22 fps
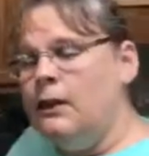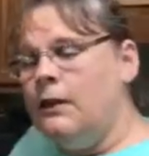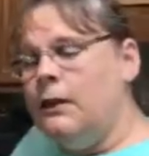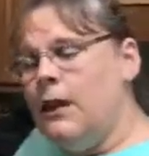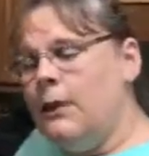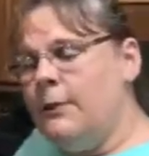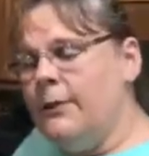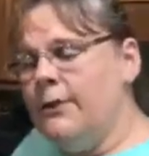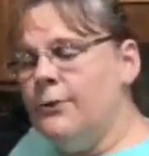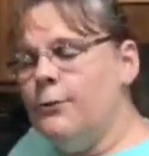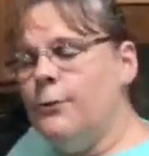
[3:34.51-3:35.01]

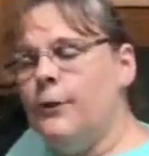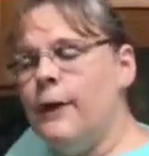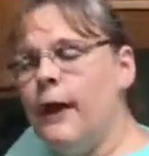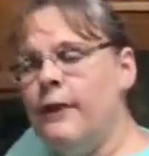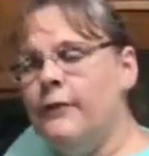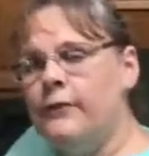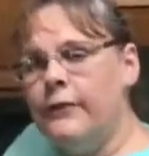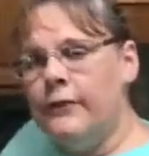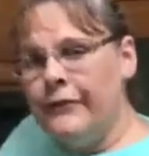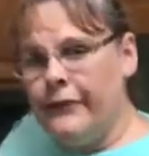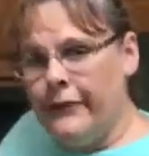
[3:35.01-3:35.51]
That way you won't
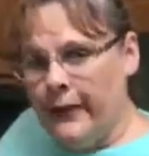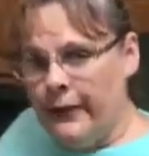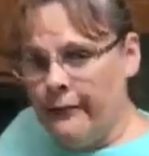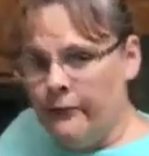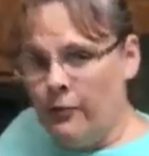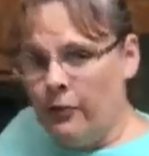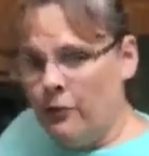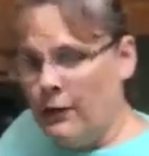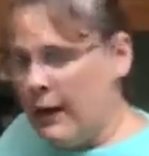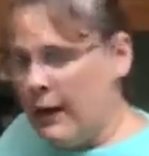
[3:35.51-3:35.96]
have to flavor a